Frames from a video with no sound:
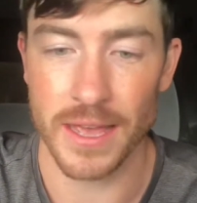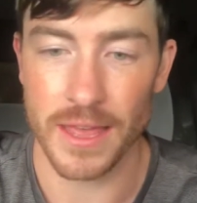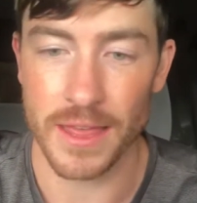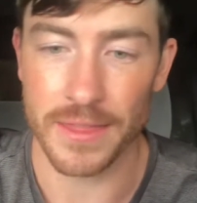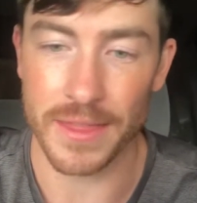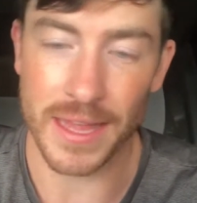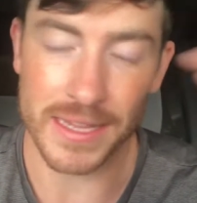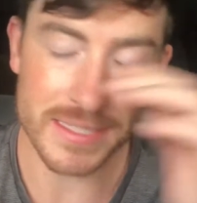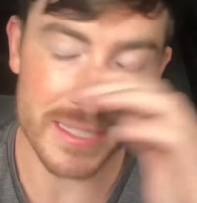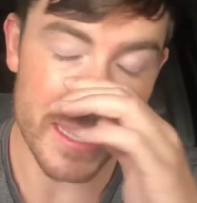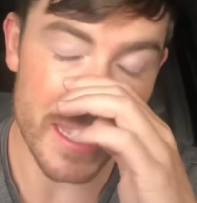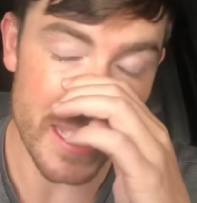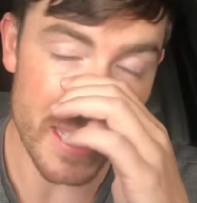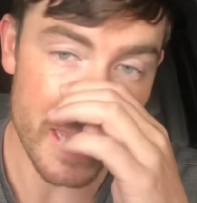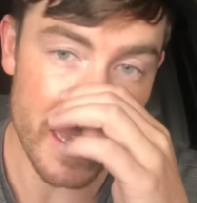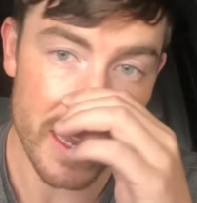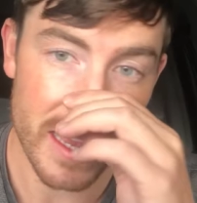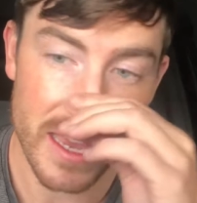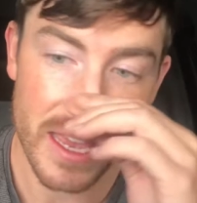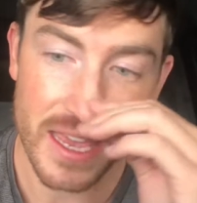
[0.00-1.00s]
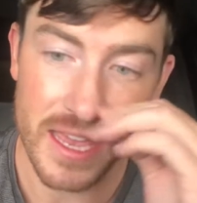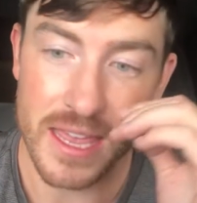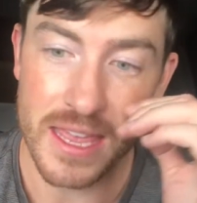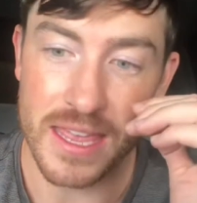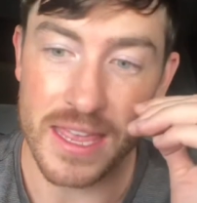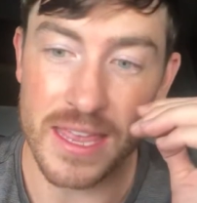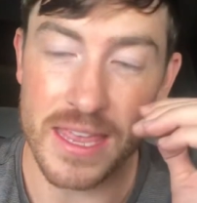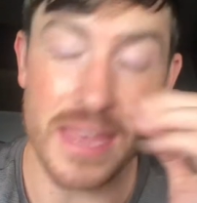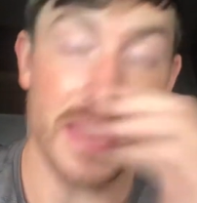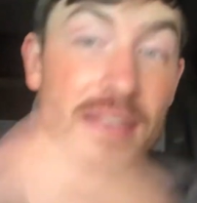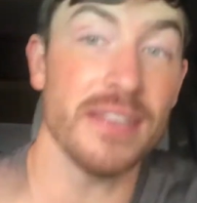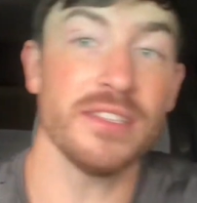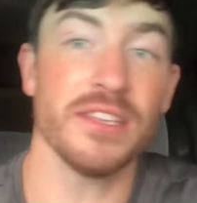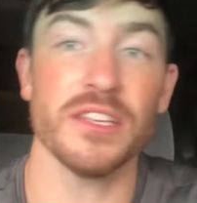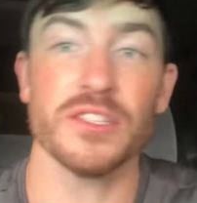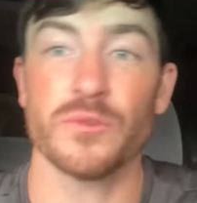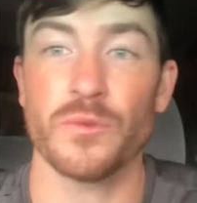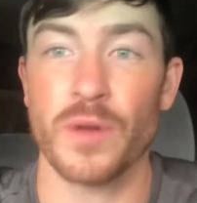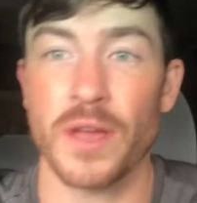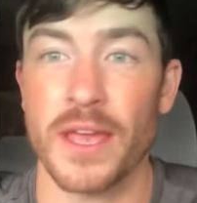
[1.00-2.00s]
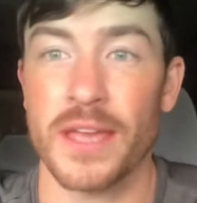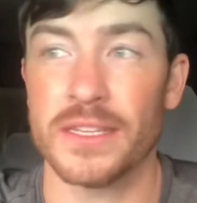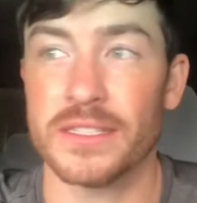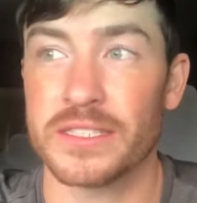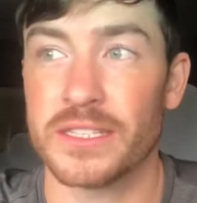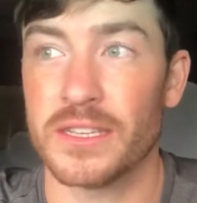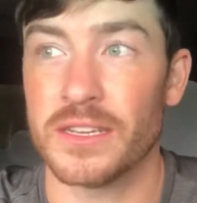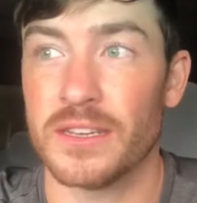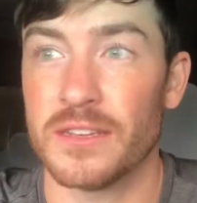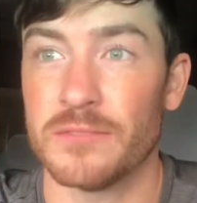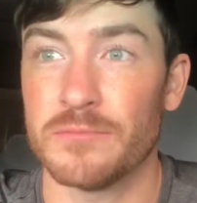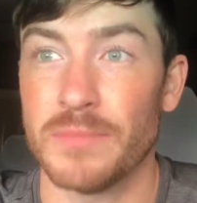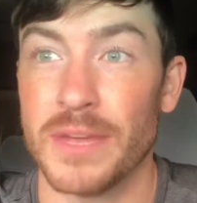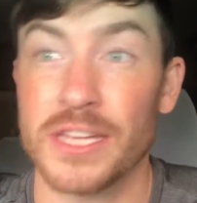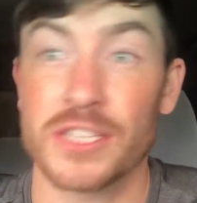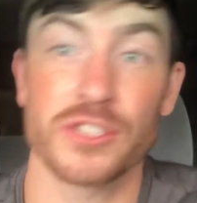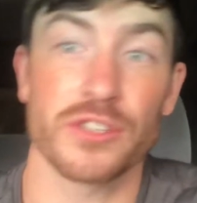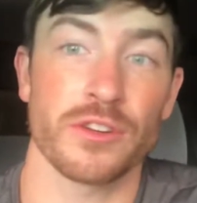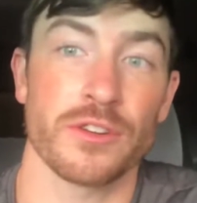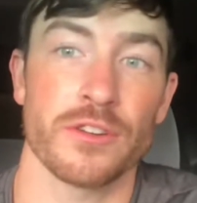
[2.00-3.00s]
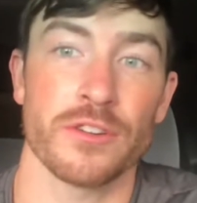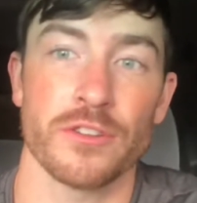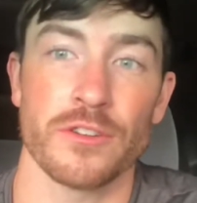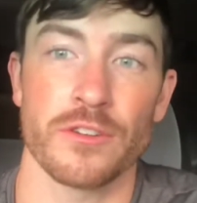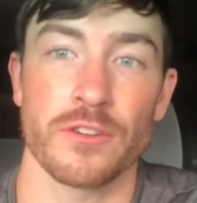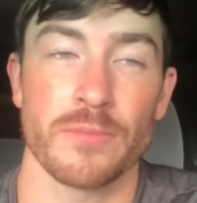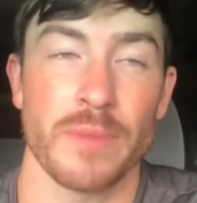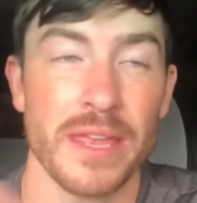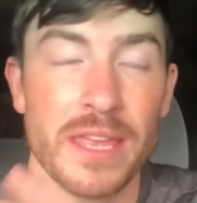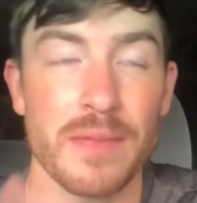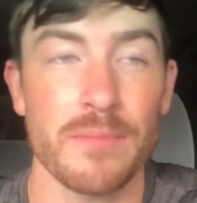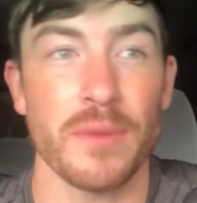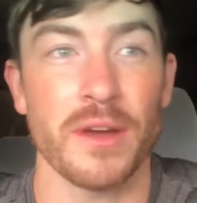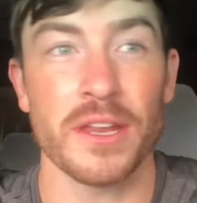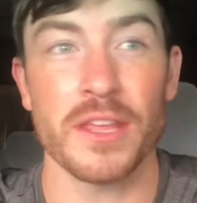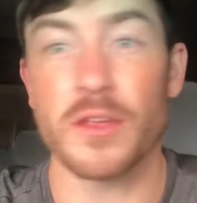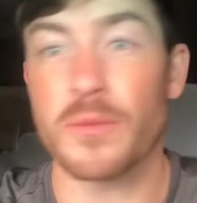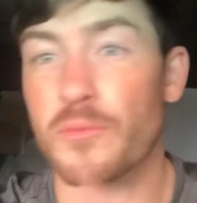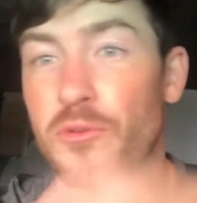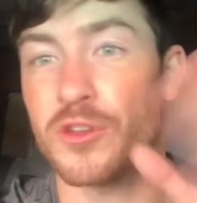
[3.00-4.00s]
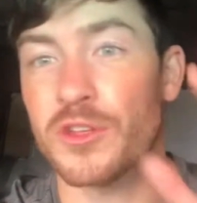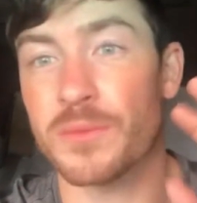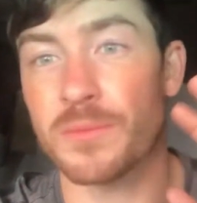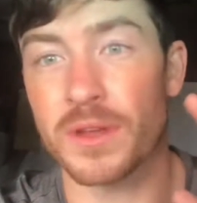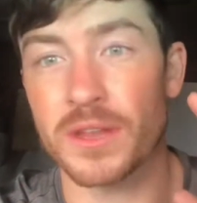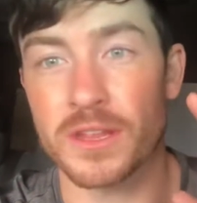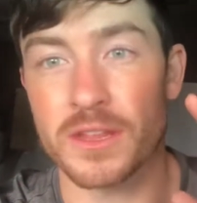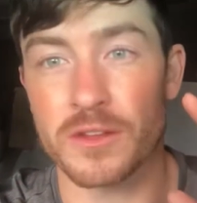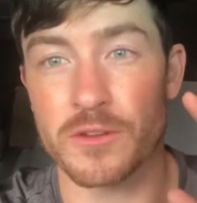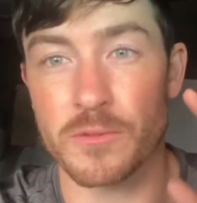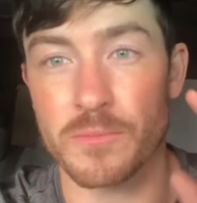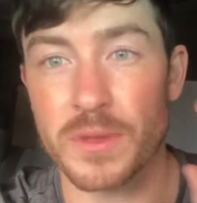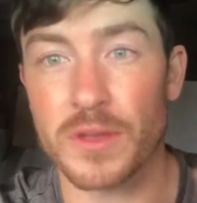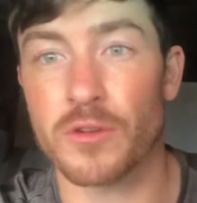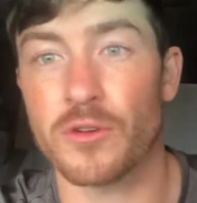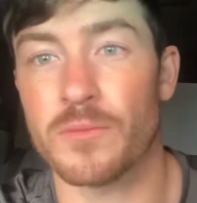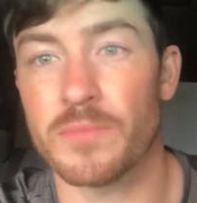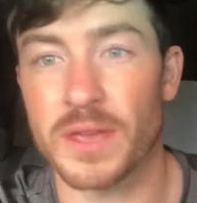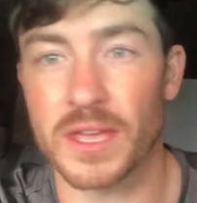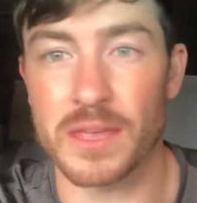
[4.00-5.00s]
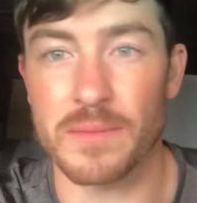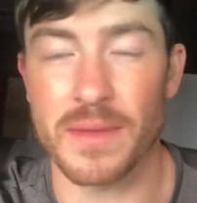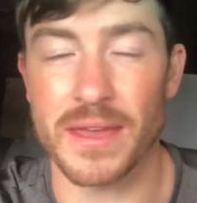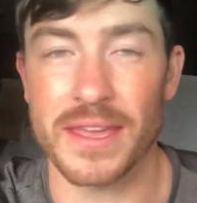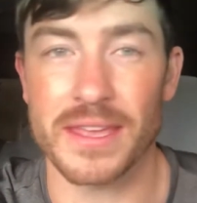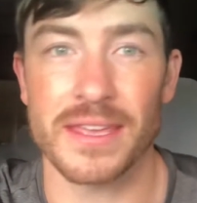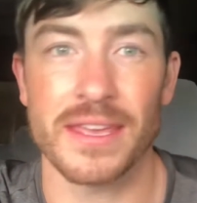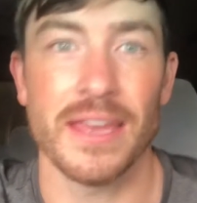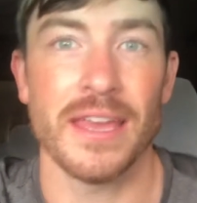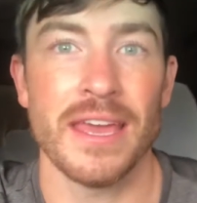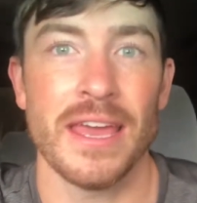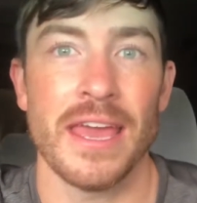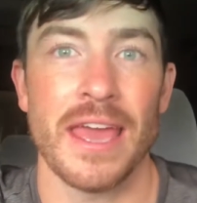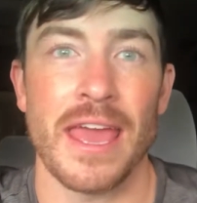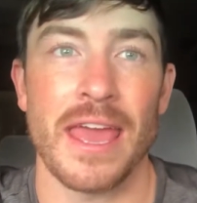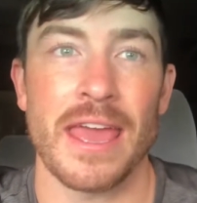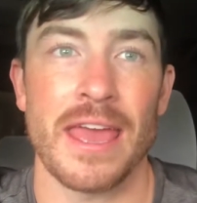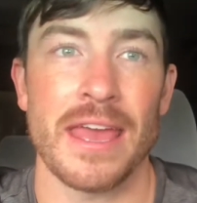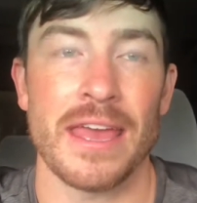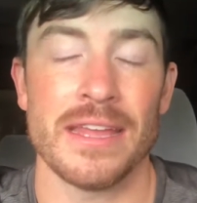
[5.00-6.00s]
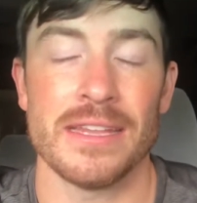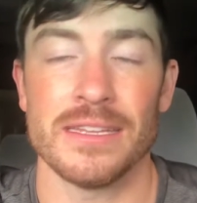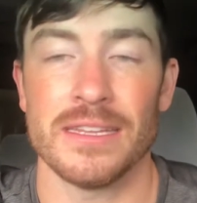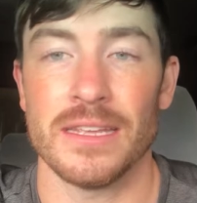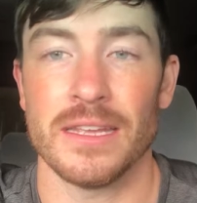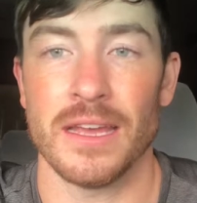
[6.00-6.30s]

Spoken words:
That's the easiest way to make sure you're making money, you're putting your money in your Bitcoin piggy bank, and